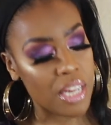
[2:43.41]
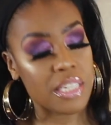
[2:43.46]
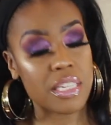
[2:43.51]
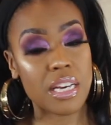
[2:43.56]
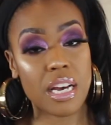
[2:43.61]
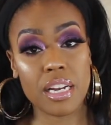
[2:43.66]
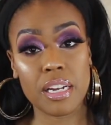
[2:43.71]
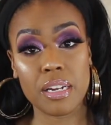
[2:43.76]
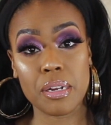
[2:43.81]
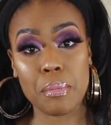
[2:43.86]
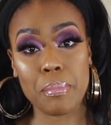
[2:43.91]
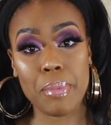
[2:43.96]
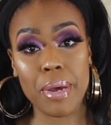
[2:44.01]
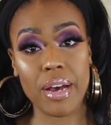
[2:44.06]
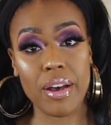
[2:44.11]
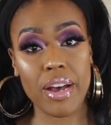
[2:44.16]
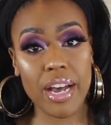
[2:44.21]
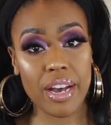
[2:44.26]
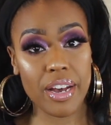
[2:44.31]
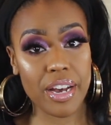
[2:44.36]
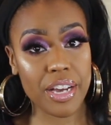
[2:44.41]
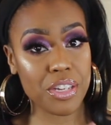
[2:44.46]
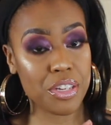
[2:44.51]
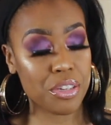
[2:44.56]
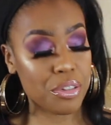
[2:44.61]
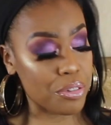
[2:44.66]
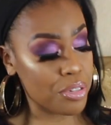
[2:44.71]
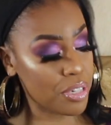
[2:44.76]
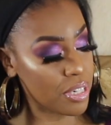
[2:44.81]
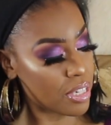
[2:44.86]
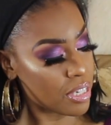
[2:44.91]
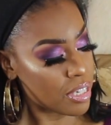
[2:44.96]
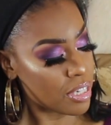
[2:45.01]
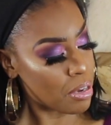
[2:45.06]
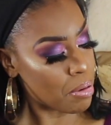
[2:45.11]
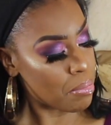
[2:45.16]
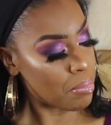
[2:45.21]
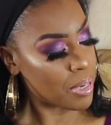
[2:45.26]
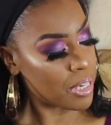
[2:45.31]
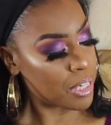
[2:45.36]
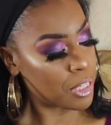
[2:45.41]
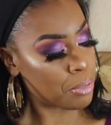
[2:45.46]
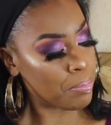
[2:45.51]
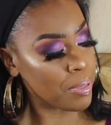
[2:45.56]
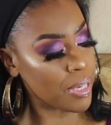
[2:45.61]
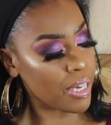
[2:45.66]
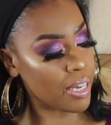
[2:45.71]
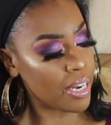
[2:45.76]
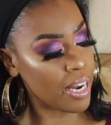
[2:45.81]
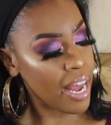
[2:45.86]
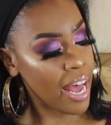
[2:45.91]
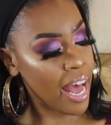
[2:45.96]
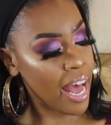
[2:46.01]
talking about how I used it so much but